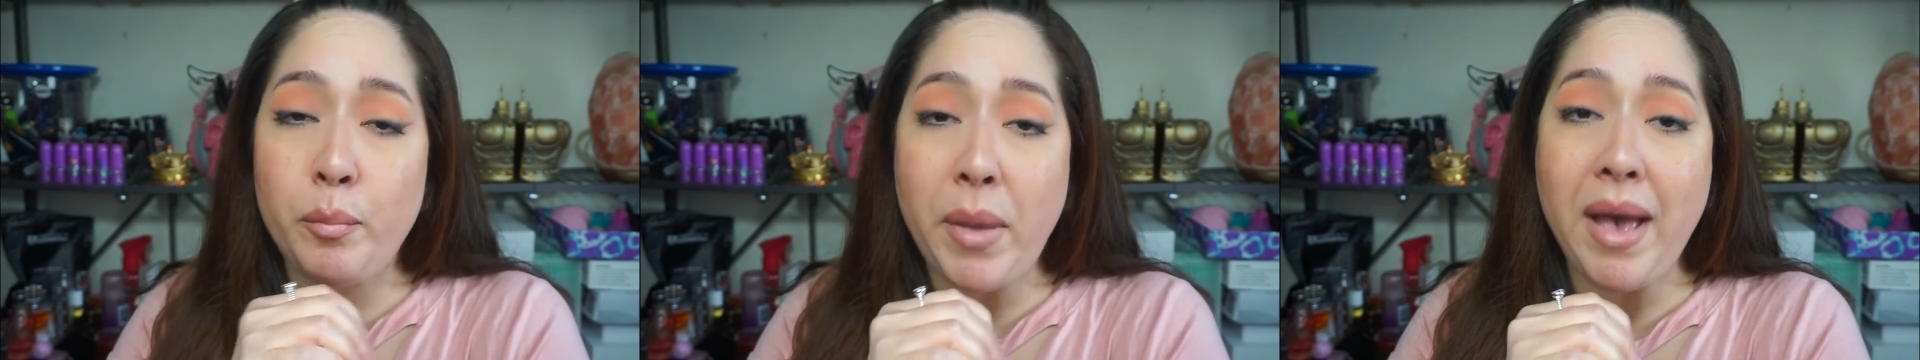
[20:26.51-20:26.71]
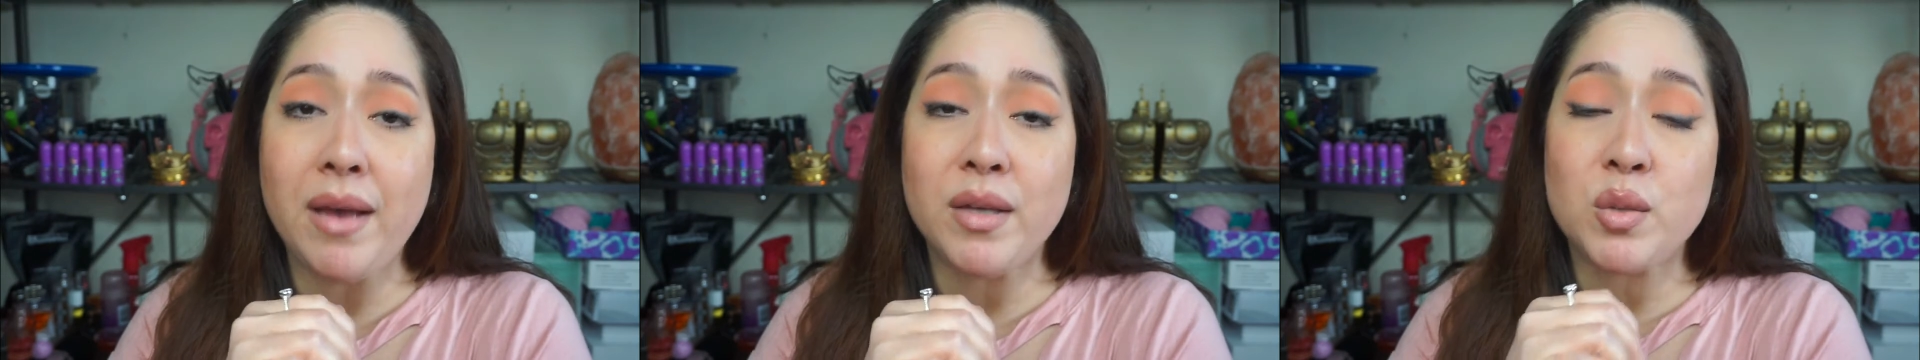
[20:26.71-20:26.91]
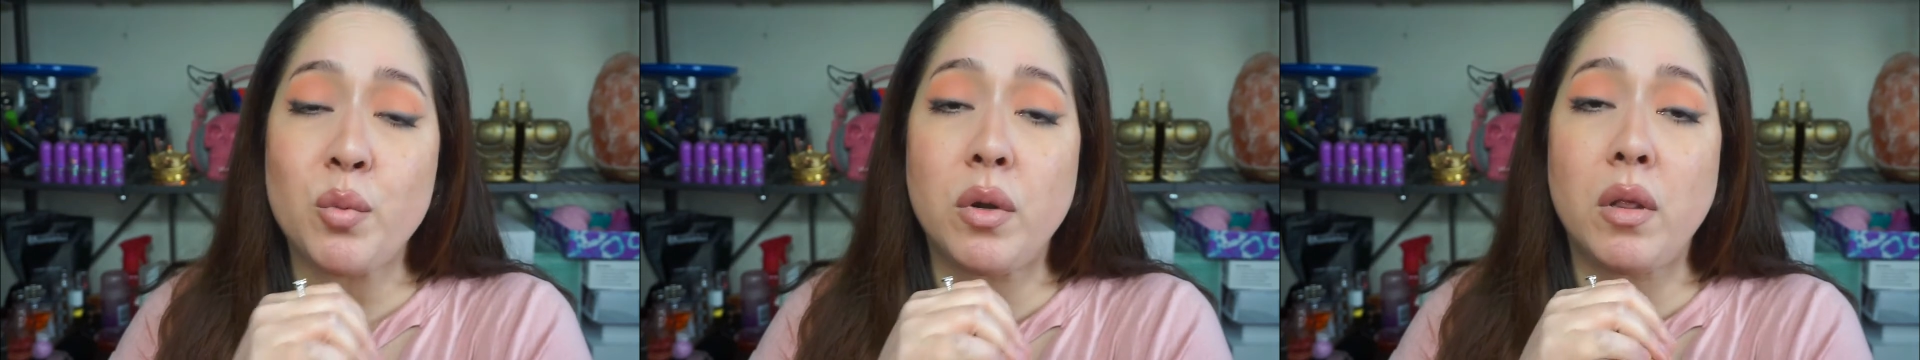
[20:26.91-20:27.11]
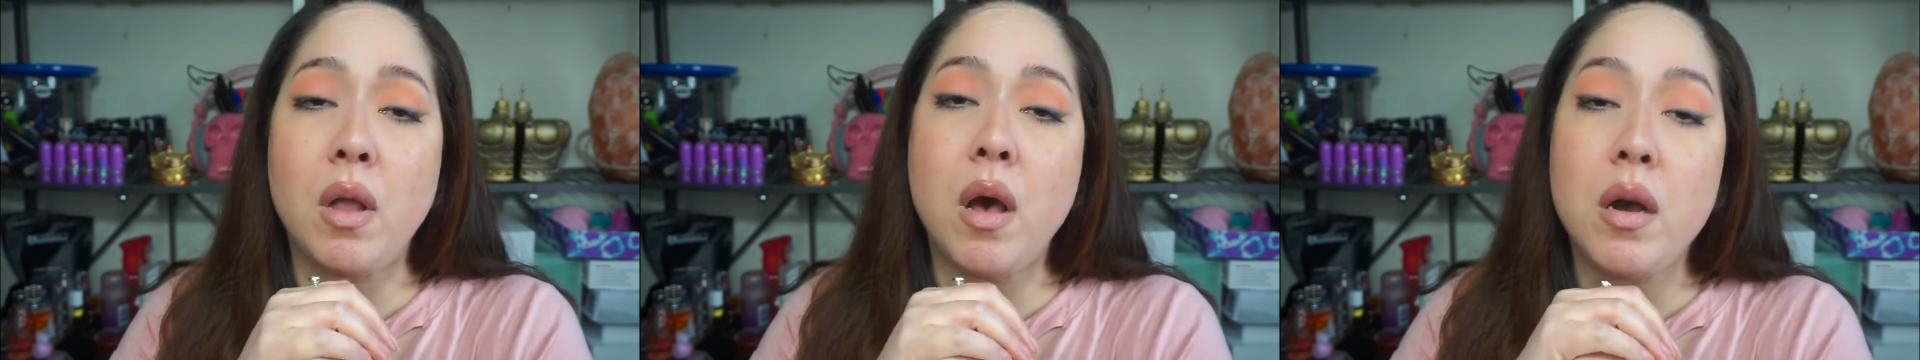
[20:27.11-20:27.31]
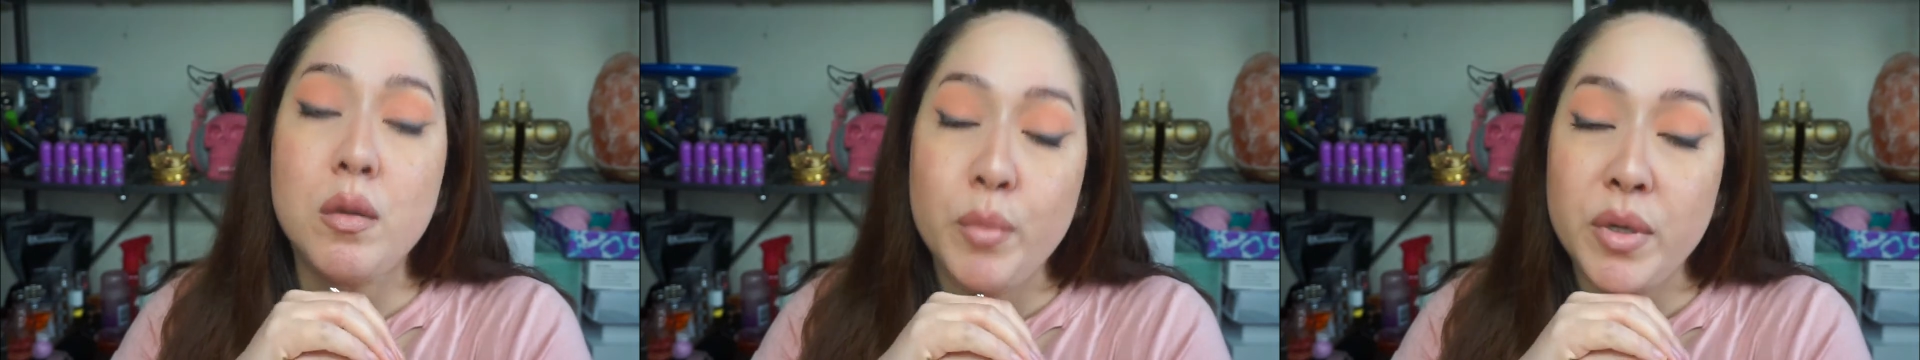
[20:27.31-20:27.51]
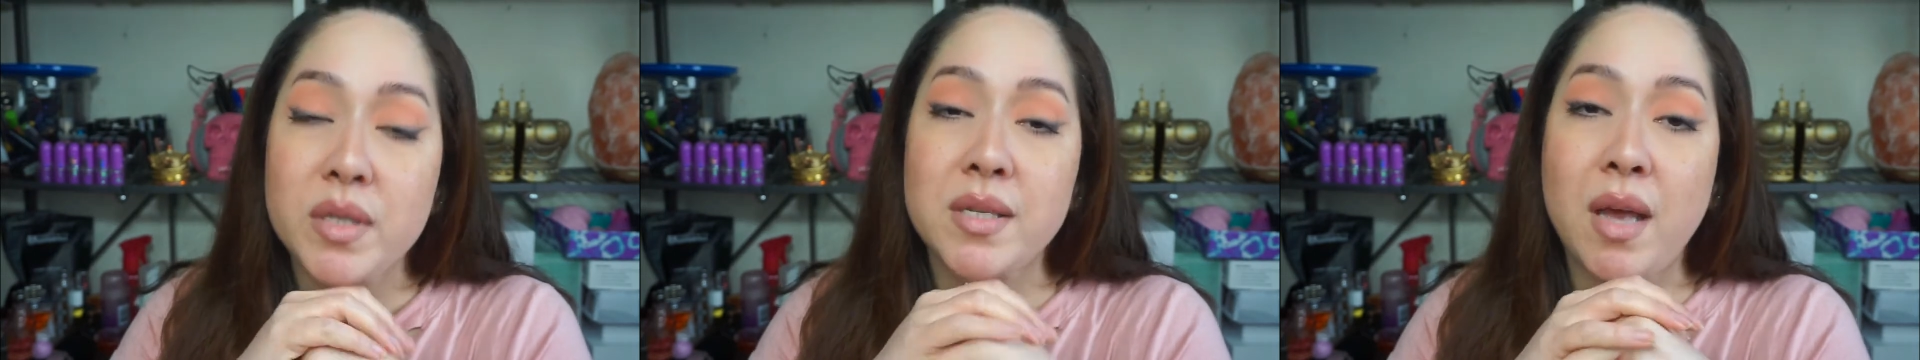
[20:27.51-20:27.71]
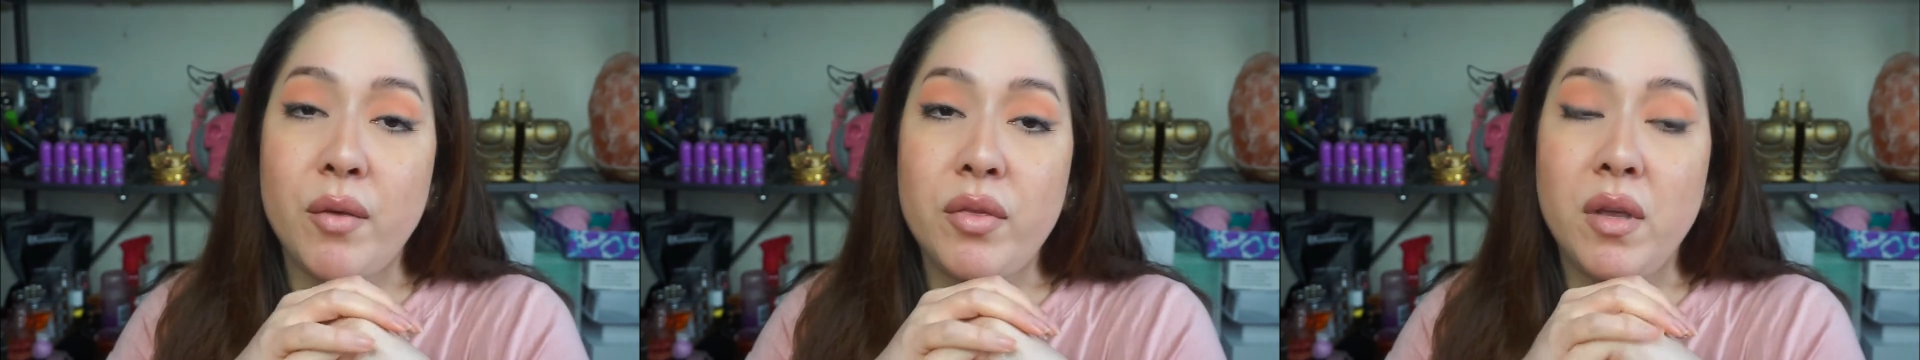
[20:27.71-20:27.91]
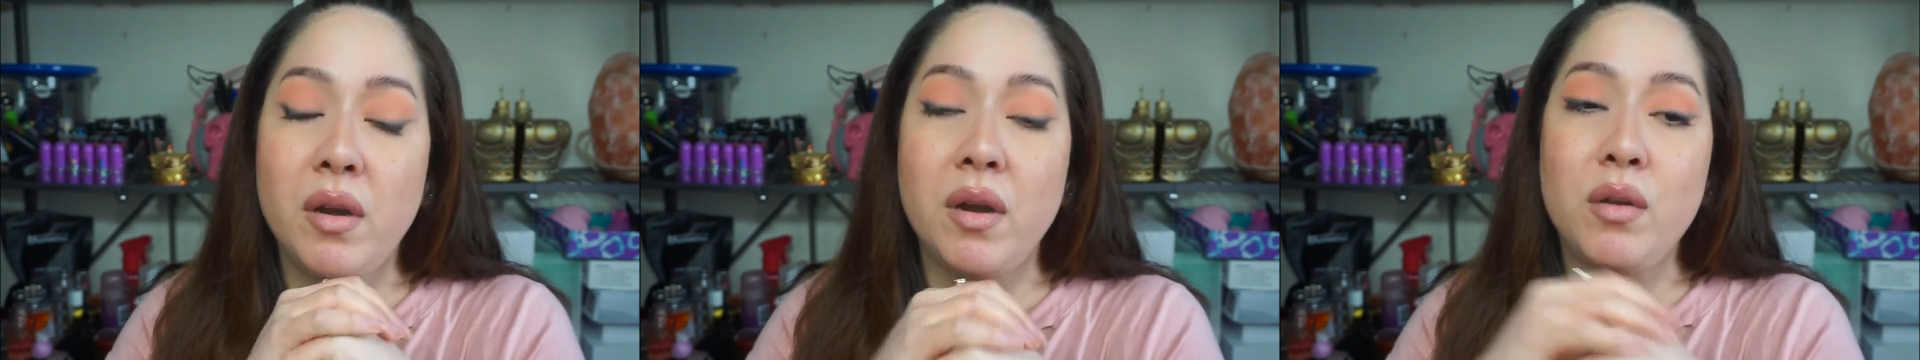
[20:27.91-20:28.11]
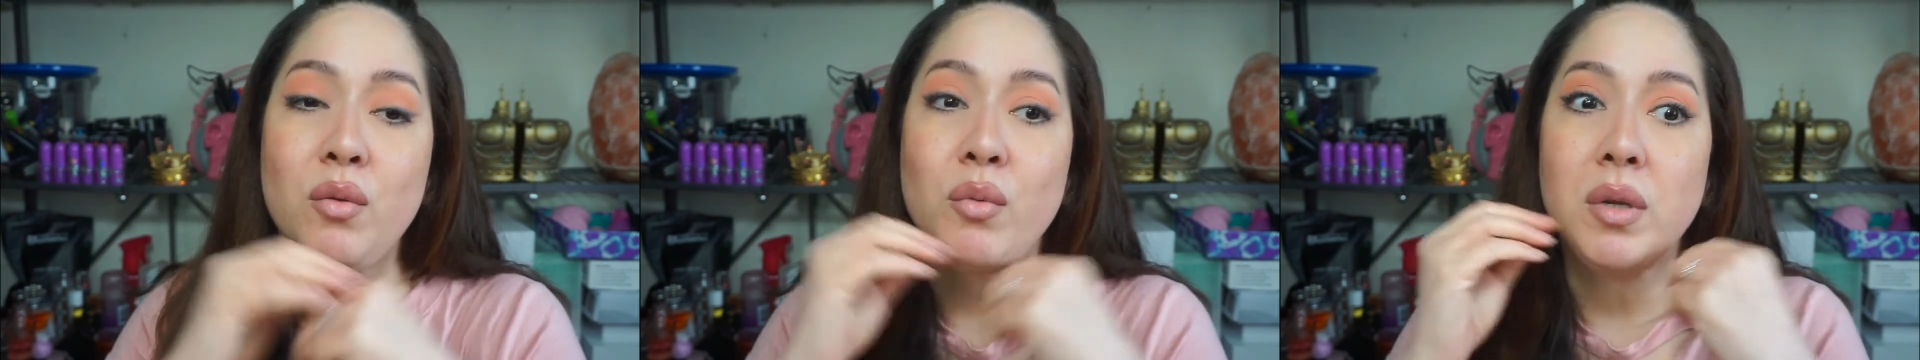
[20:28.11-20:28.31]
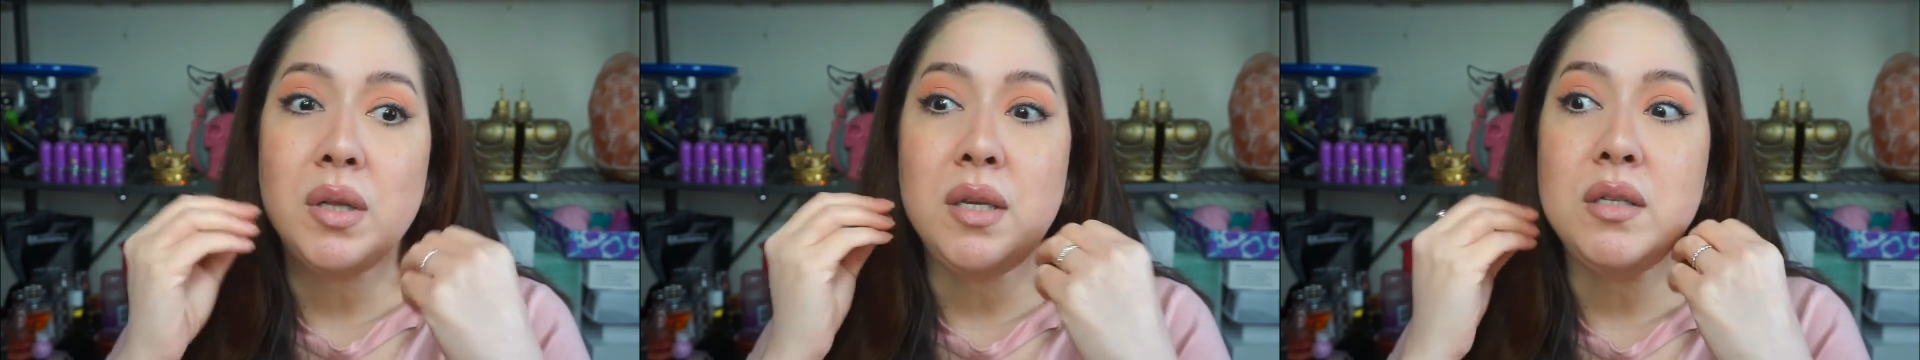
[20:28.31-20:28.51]
password logbooks out there and you
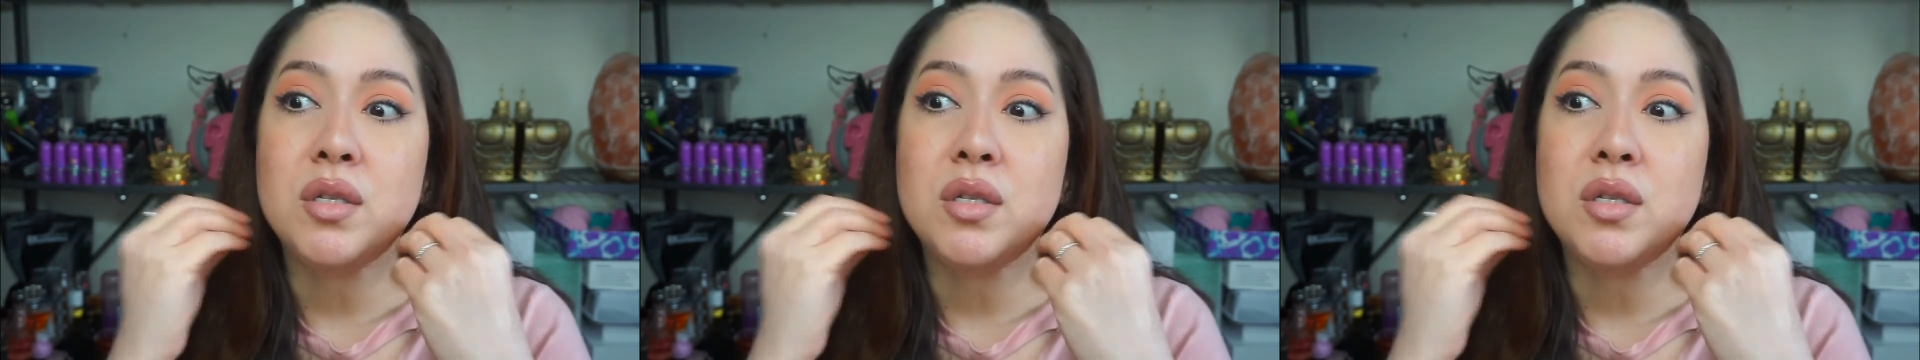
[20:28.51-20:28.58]
really